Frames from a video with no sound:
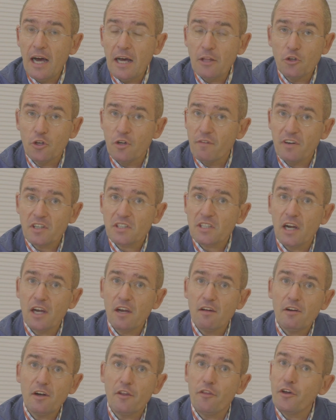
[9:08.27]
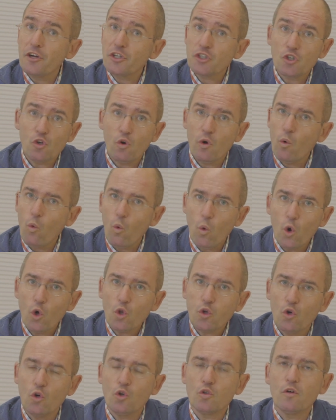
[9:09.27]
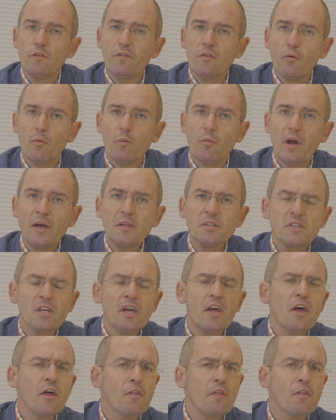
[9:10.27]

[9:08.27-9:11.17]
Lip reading: At universal level, there's no World Court of Human Rights.